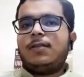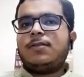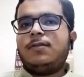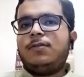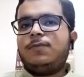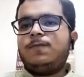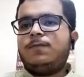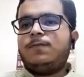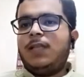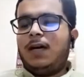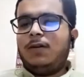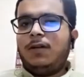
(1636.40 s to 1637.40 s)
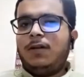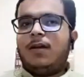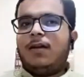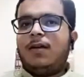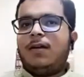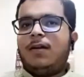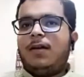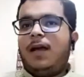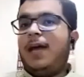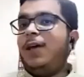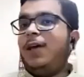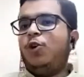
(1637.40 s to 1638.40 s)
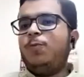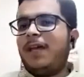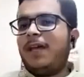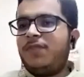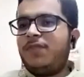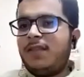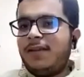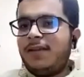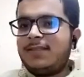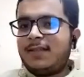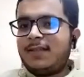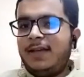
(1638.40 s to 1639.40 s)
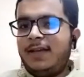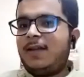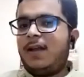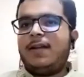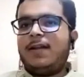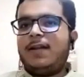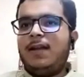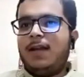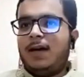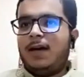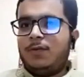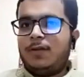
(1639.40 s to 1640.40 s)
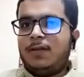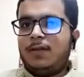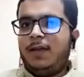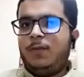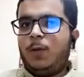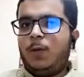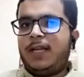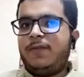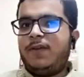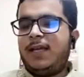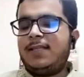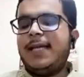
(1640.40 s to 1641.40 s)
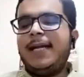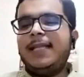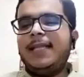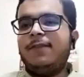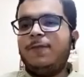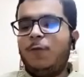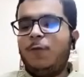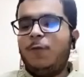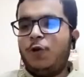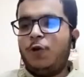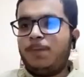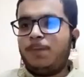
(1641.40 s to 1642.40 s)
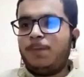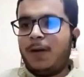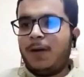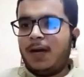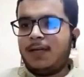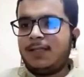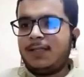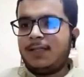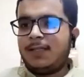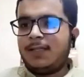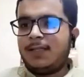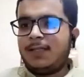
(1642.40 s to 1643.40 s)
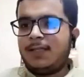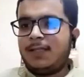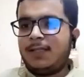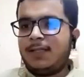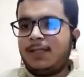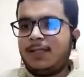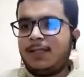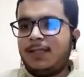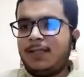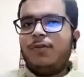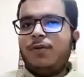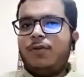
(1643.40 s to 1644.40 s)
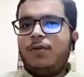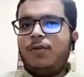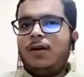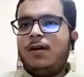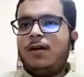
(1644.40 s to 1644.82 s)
So now, I hope everything is clear until now, like whatever I said in the 4 parts. If there is any,